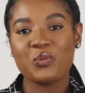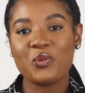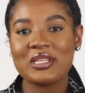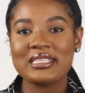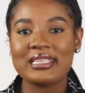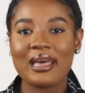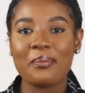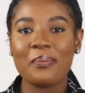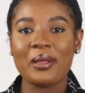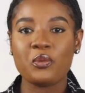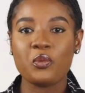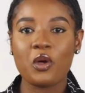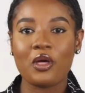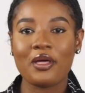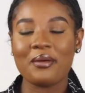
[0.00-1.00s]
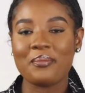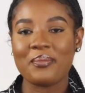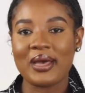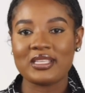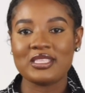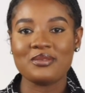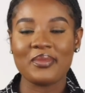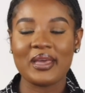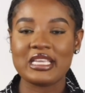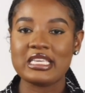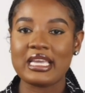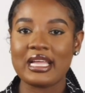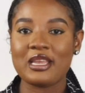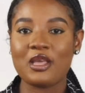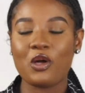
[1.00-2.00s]
what's up and welcome back to my
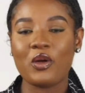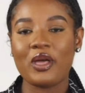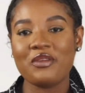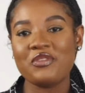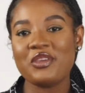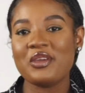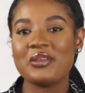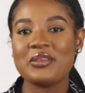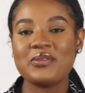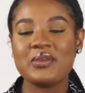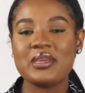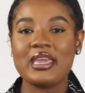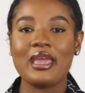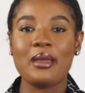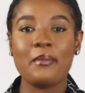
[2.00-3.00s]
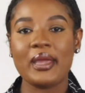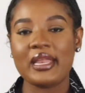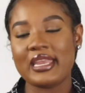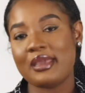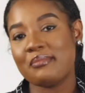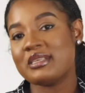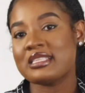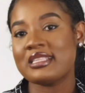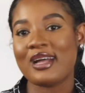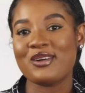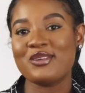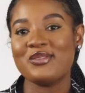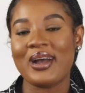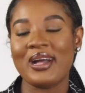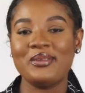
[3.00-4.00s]
channel. If you're new here, my name is
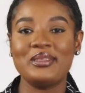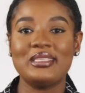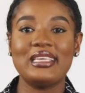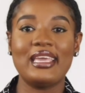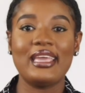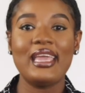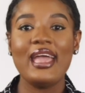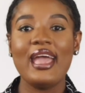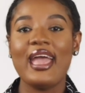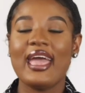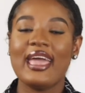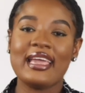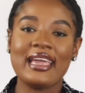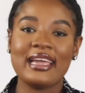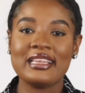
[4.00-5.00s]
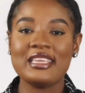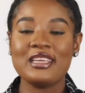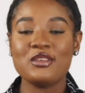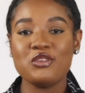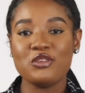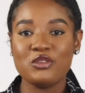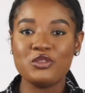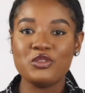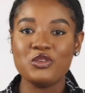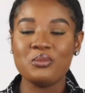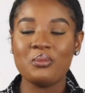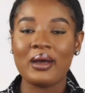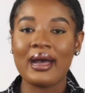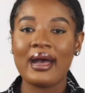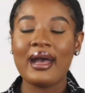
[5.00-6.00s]
Naku Alute, a Ghanaian
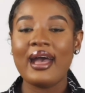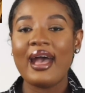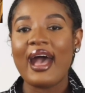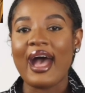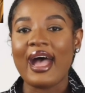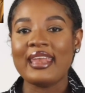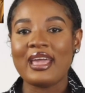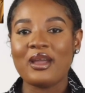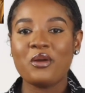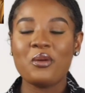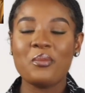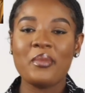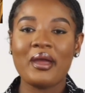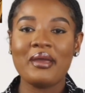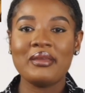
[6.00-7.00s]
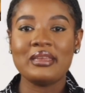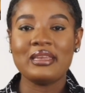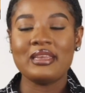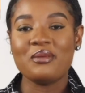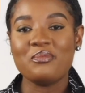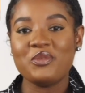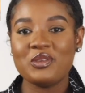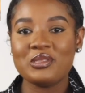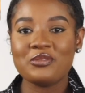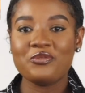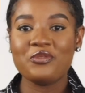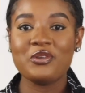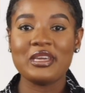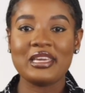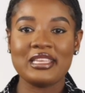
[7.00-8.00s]
YouTuber, and I got married in a
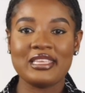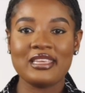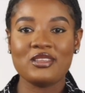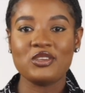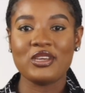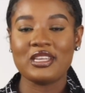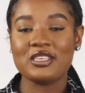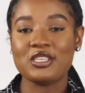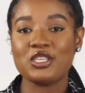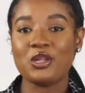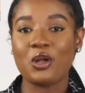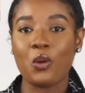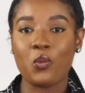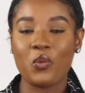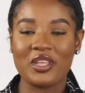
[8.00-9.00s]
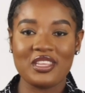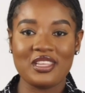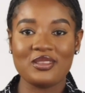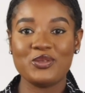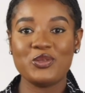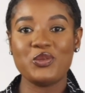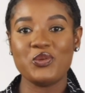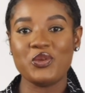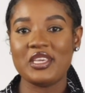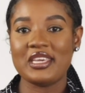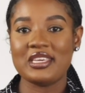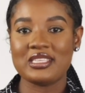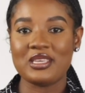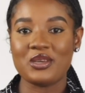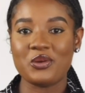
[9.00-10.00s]
beautiful Ghanaian traditional wedding 2
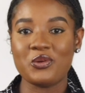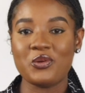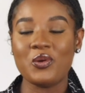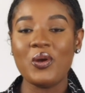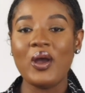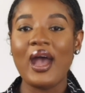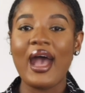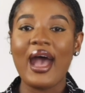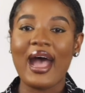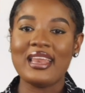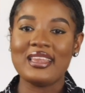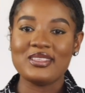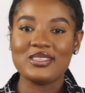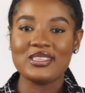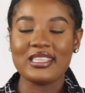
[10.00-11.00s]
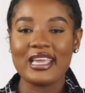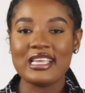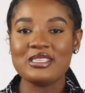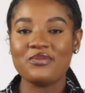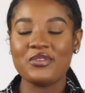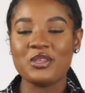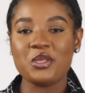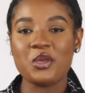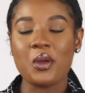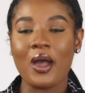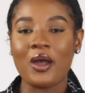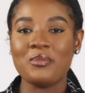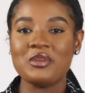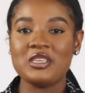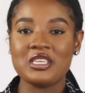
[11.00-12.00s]
years ago. And in today's video,
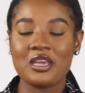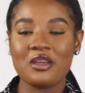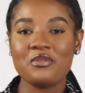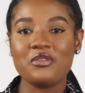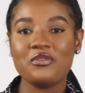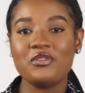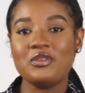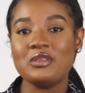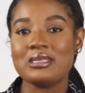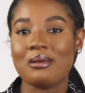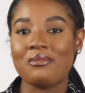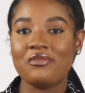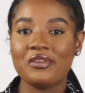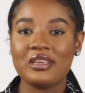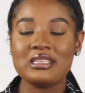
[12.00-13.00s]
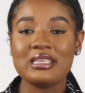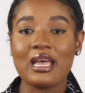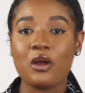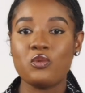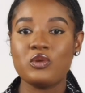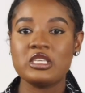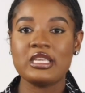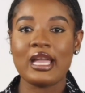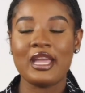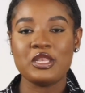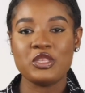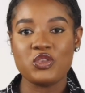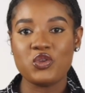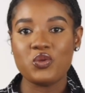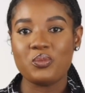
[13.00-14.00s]
I'll be sharing with you some things I wished I
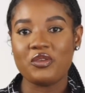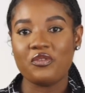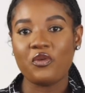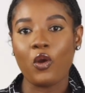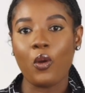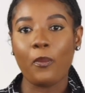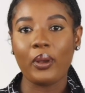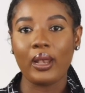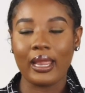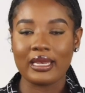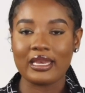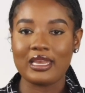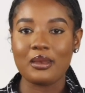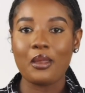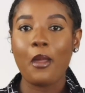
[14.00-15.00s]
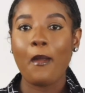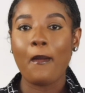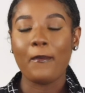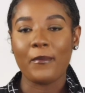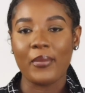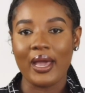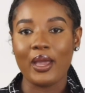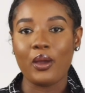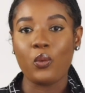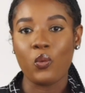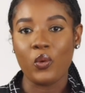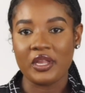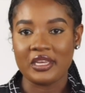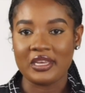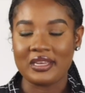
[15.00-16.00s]
knew before planning my
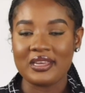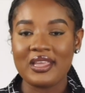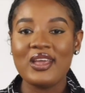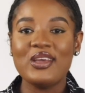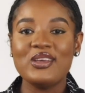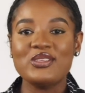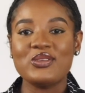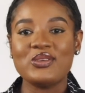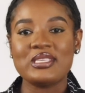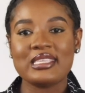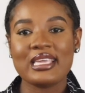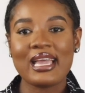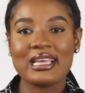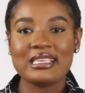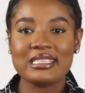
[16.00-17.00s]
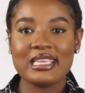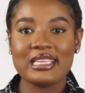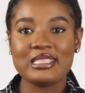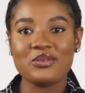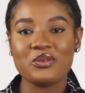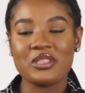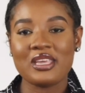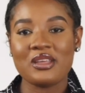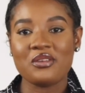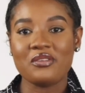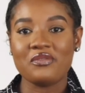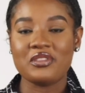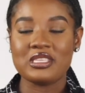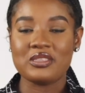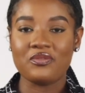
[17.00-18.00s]
wedding. So stick and stay till the end
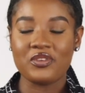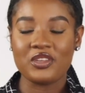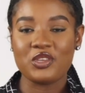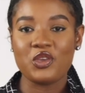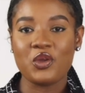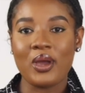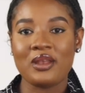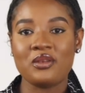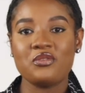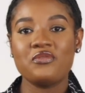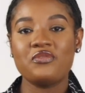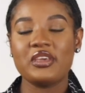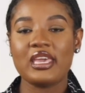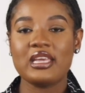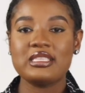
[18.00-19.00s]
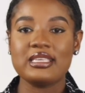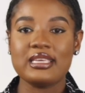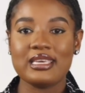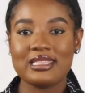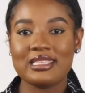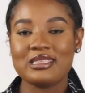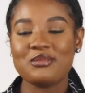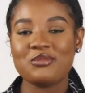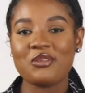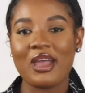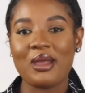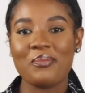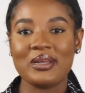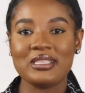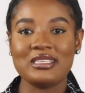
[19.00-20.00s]
of this video, and don't forget to hit the
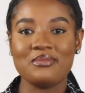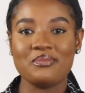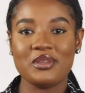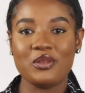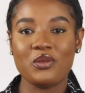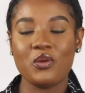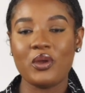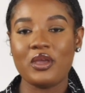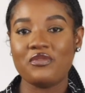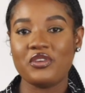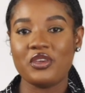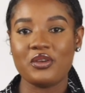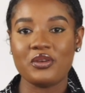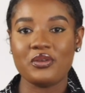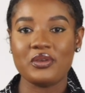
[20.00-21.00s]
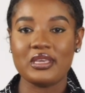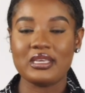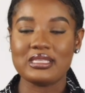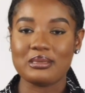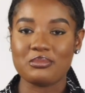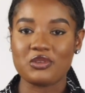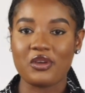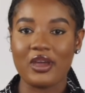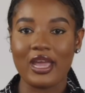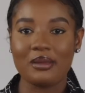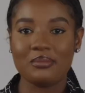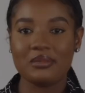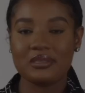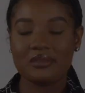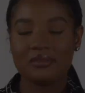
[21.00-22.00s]
subscribe button below if you're not yet subscribed.